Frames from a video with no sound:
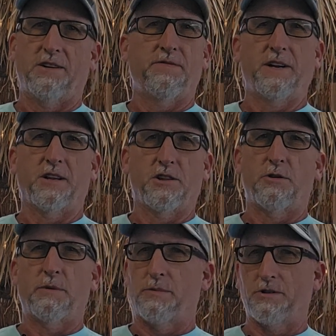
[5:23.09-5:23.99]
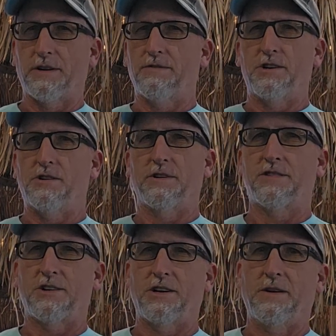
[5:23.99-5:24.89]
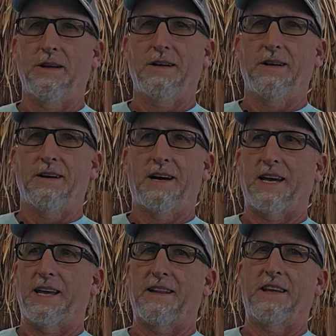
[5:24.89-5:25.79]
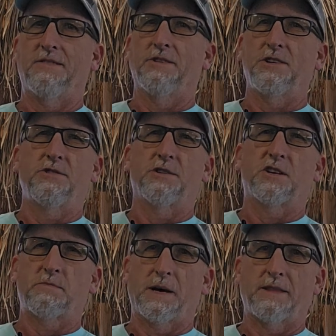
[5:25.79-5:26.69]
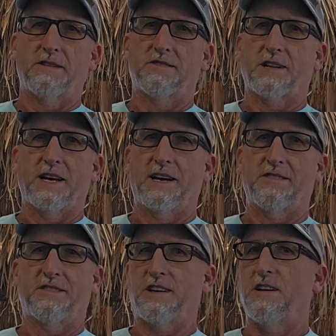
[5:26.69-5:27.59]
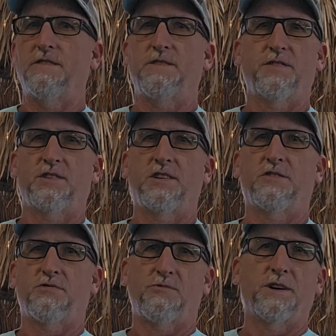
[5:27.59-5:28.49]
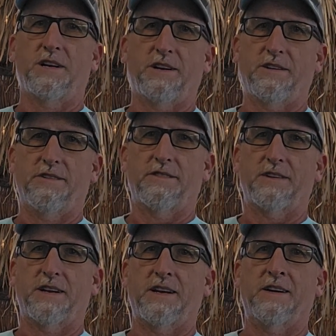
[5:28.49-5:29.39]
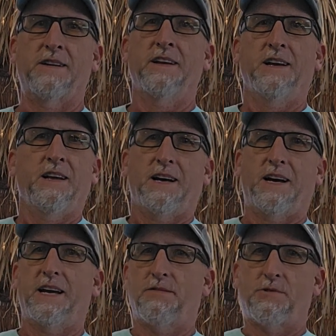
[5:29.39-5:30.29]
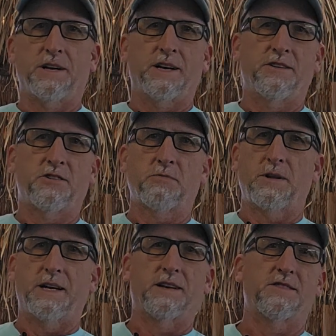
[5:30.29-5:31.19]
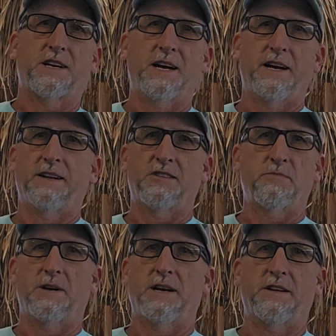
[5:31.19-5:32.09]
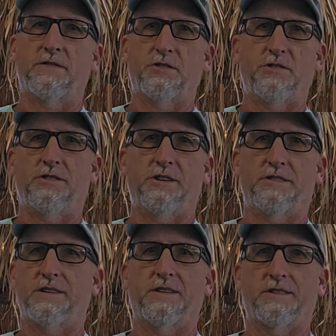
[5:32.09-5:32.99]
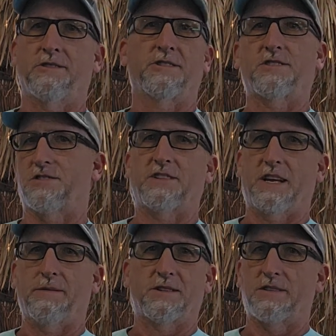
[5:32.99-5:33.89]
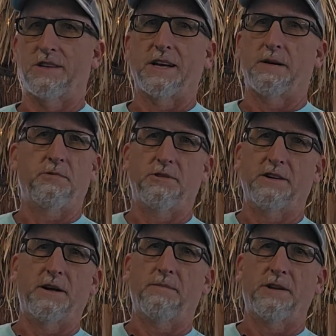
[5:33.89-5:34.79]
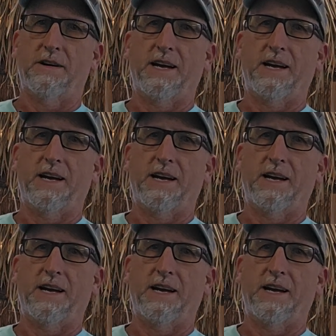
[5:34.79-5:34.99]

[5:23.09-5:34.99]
They'll fade a little bit, but you'll never notice it. And they really do expect these to last 10, 15, 20 years. And I have one on a display outside that's been on there for 2 years. It looks the same as the day I put it up there.